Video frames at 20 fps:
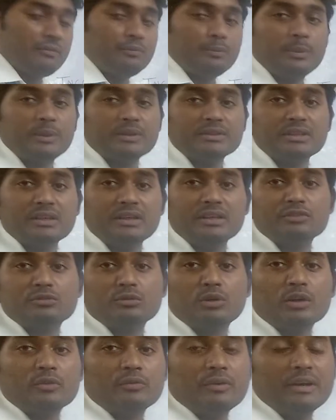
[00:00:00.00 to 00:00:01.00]
a person is
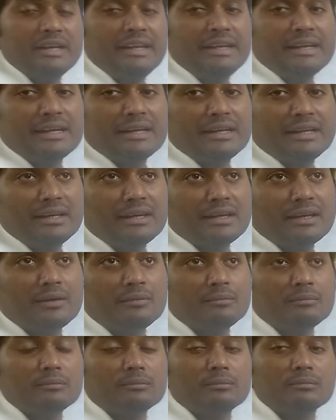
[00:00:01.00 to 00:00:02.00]
not filing an
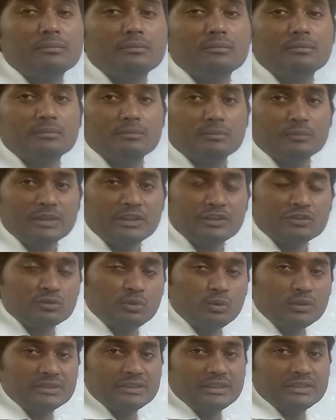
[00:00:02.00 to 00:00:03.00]
income, but the
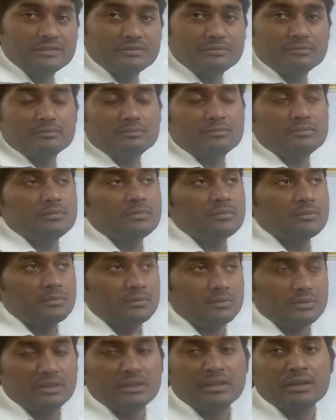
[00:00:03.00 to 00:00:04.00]
source is
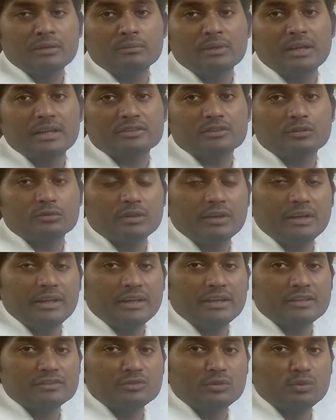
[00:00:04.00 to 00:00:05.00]
income tax authority
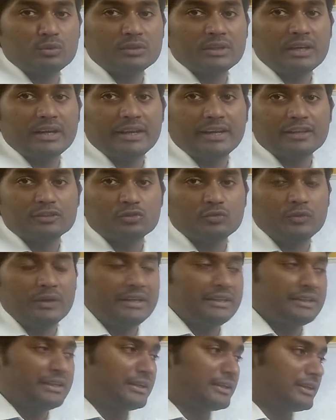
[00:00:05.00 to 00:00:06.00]
has known that he has to
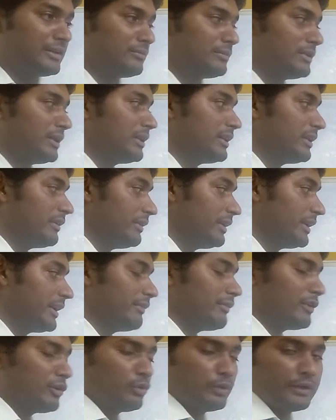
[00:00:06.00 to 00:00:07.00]
file the income, then they will
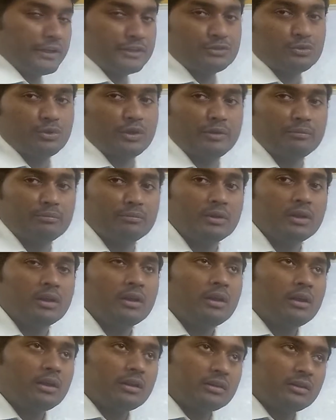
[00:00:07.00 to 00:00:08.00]
give a notice to him,
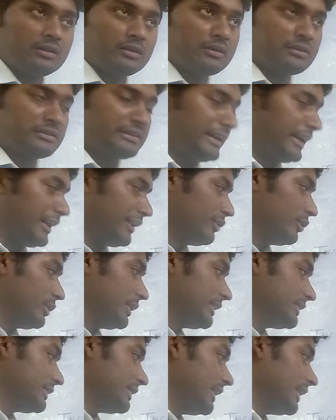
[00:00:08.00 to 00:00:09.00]
send a
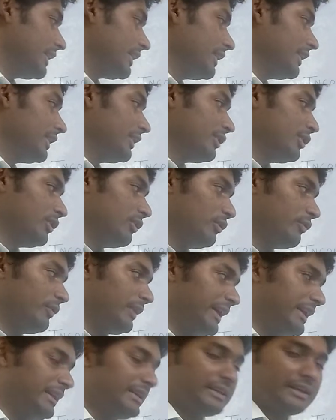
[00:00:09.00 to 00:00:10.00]
notice that you have to
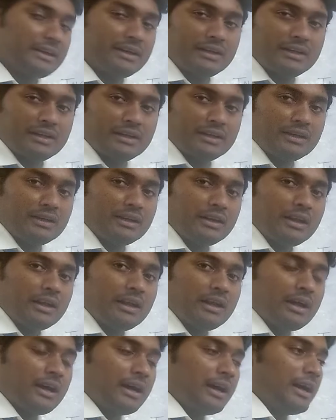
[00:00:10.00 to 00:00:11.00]
file the return
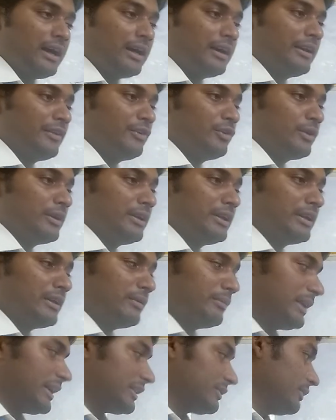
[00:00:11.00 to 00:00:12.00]
and your
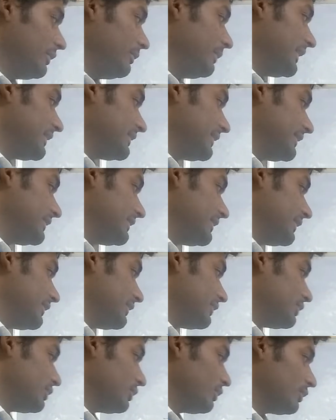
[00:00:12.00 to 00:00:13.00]
income tax will be assessed.
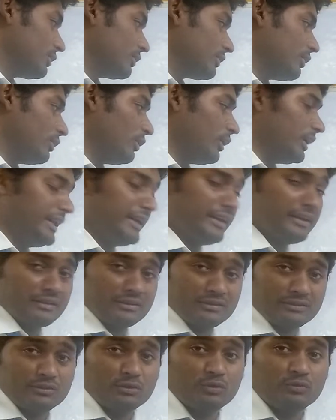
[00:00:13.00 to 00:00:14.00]
So
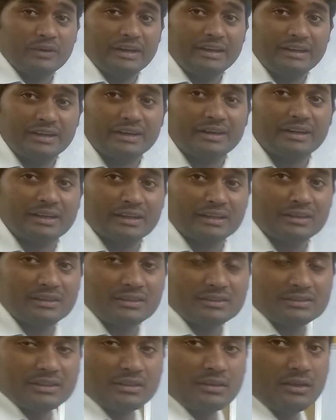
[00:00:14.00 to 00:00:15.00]
calling to file a return
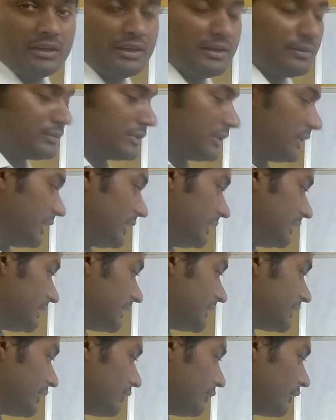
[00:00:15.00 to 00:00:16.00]
generally comes under
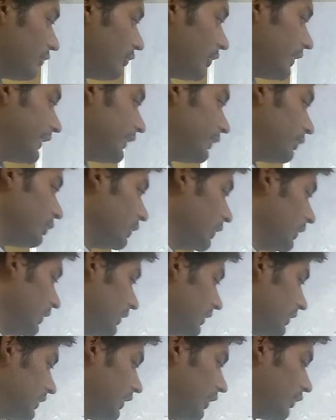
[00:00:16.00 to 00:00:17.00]
section 142.
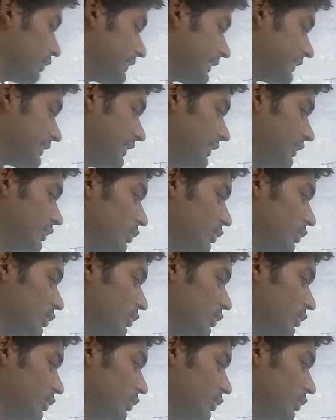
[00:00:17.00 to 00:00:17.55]
Now section